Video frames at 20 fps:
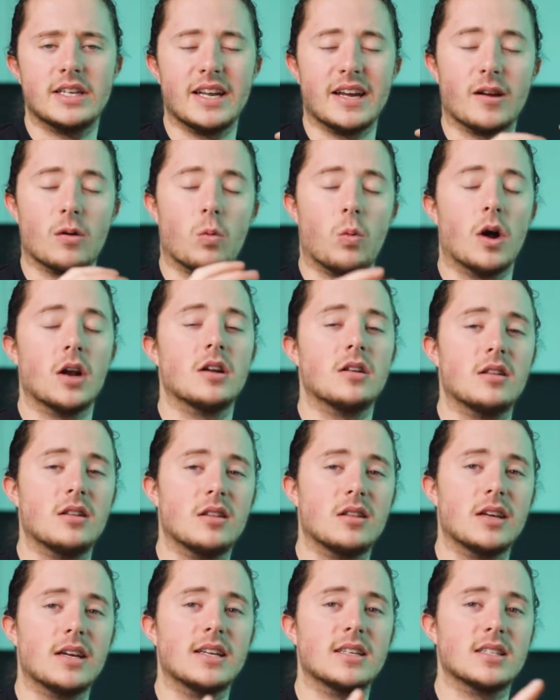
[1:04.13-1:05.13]
deck, one of the
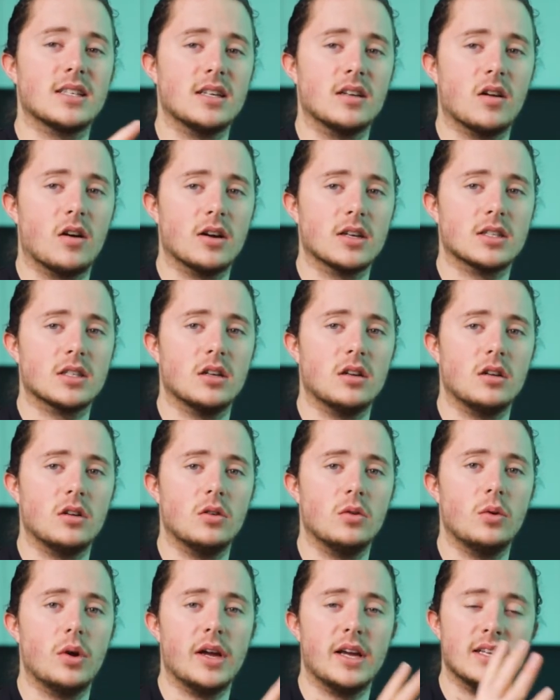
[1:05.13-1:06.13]
things he likes to
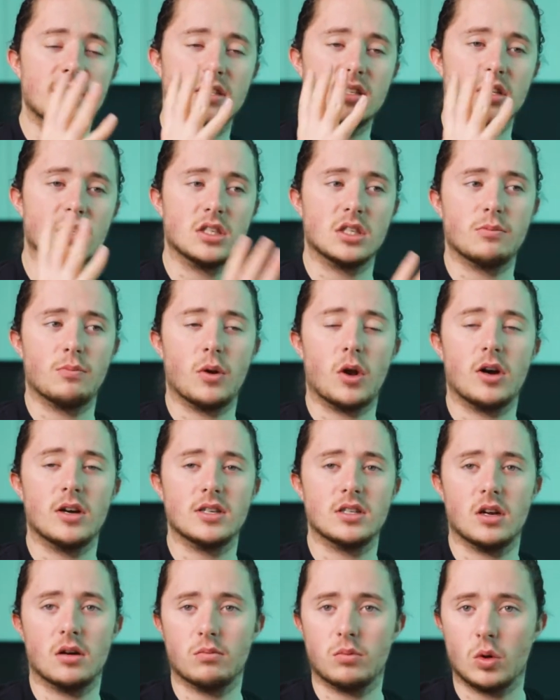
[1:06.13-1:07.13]
do is to
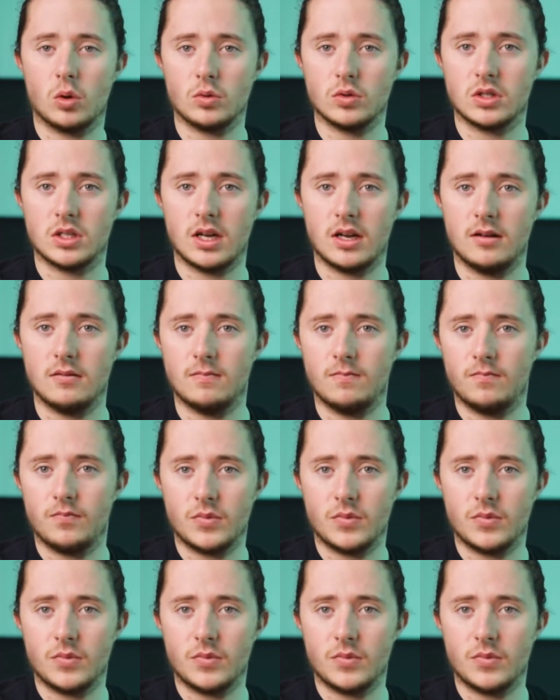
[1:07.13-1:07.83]
splice up content.